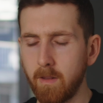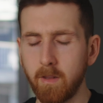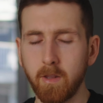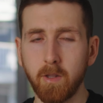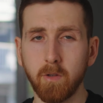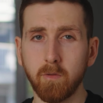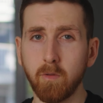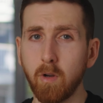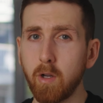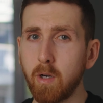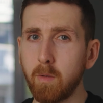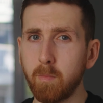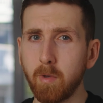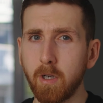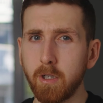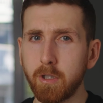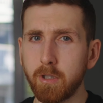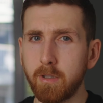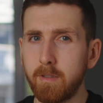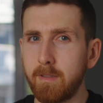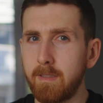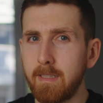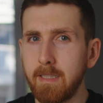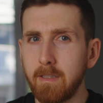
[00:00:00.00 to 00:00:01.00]
The roto
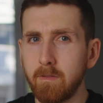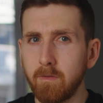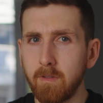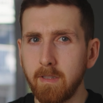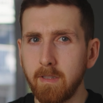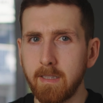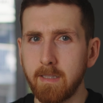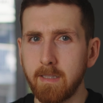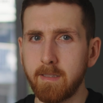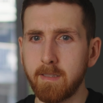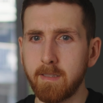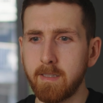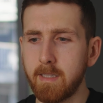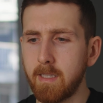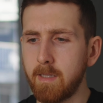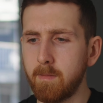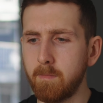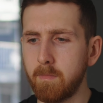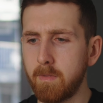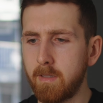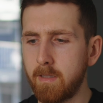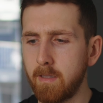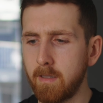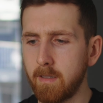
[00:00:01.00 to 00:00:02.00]
brush didn't really
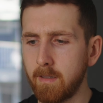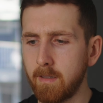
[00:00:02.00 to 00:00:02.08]
seem to